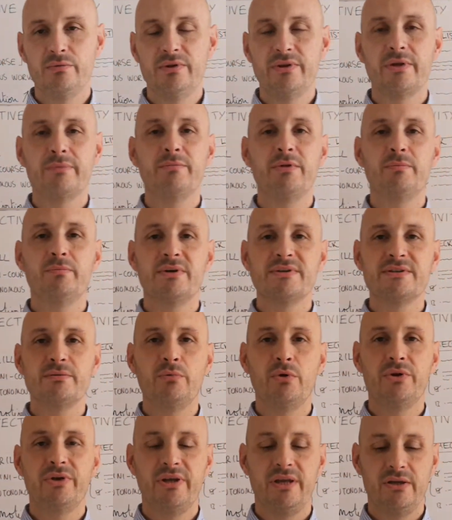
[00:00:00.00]
will not be
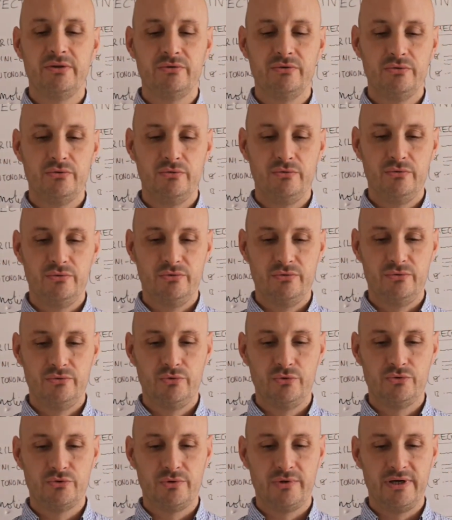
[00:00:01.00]
possible again to
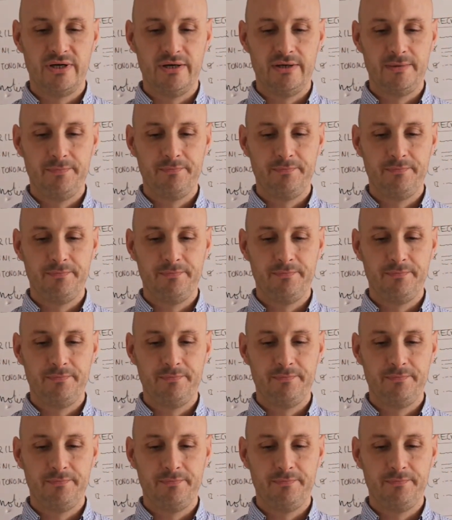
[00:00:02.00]
try.